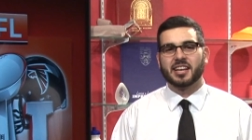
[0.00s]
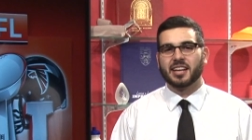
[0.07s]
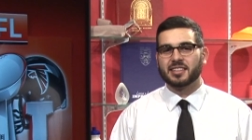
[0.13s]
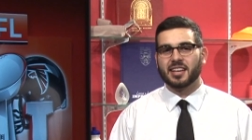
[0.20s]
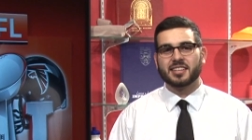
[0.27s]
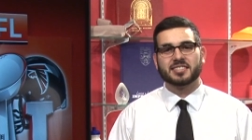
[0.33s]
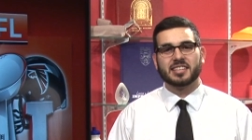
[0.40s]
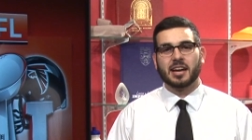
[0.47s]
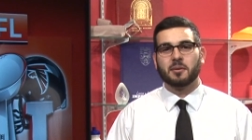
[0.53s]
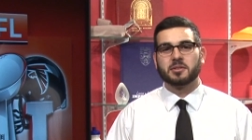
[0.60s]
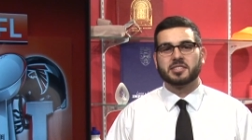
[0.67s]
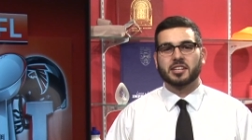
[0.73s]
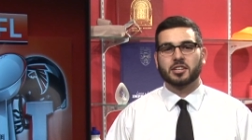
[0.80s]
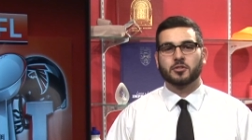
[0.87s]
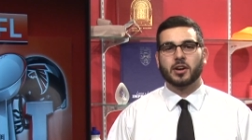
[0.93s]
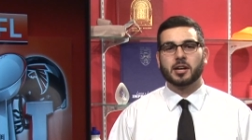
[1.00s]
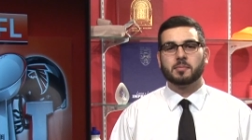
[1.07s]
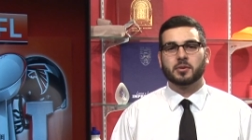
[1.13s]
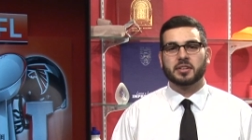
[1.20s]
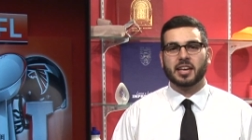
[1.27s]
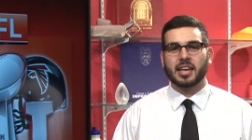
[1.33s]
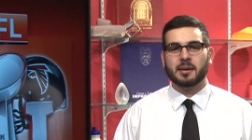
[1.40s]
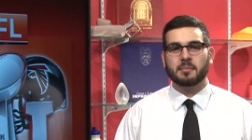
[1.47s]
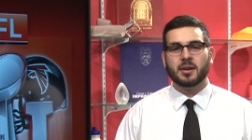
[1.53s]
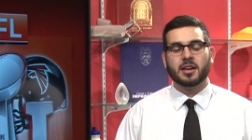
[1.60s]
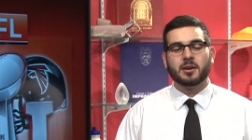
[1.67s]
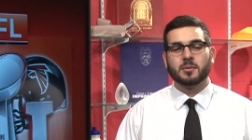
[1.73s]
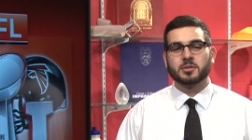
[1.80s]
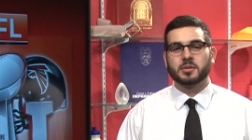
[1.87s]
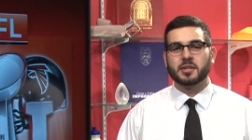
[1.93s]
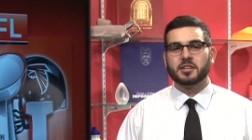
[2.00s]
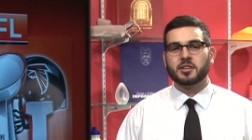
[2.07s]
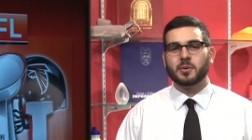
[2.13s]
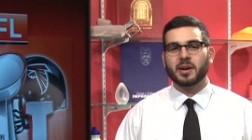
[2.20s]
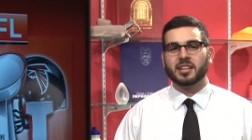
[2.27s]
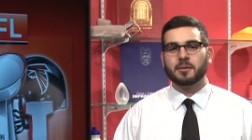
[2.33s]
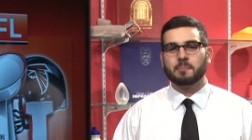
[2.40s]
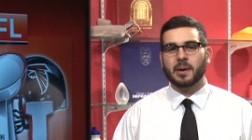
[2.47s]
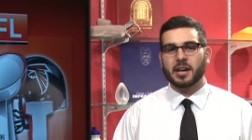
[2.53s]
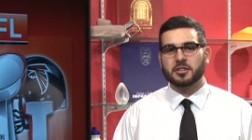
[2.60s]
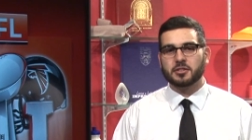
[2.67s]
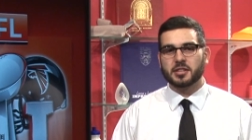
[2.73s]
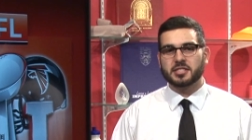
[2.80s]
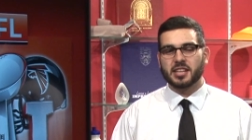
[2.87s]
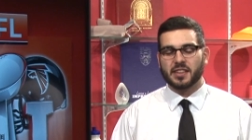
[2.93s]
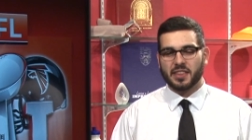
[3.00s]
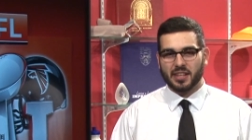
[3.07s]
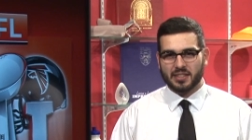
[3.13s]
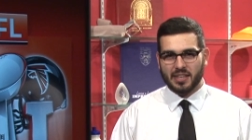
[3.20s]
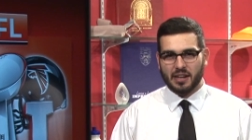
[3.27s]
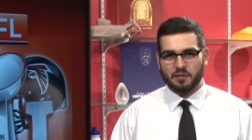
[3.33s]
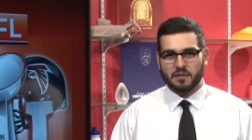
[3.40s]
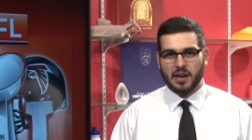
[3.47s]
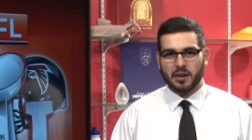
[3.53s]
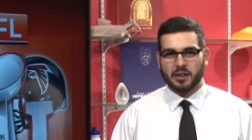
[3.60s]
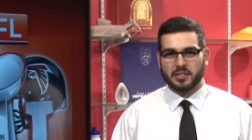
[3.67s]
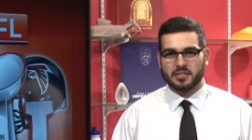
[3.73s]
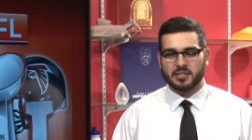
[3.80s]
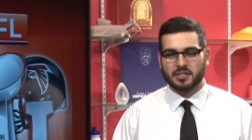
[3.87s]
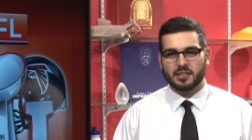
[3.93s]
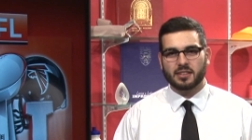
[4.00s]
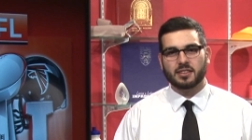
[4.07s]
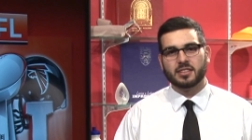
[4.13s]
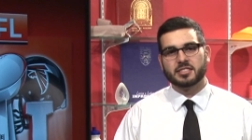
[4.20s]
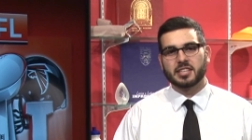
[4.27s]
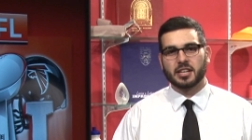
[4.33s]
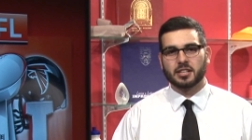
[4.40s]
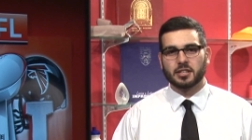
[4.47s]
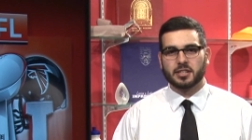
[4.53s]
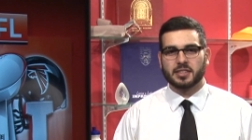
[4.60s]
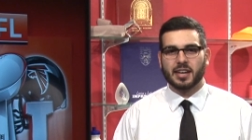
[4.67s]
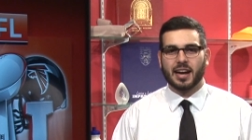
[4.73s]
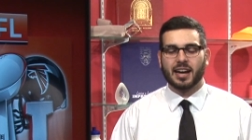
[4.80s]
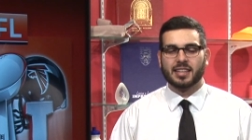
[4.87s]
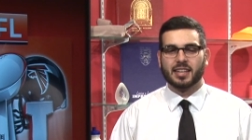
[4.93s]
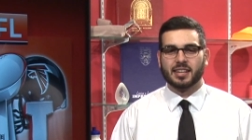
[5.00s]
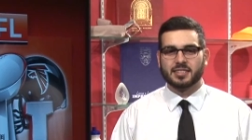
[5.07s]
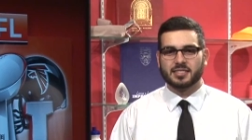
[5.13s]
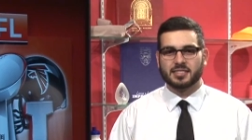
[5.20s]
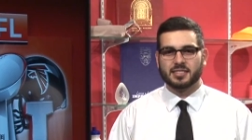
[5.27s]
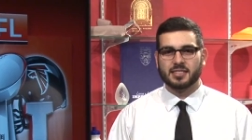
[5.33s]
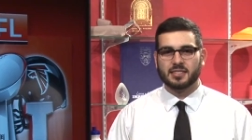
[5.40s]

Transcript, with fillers: Last night was an incredible game between the New England Patriots and the Atlanta Falcons. Let's take a look at the highlights.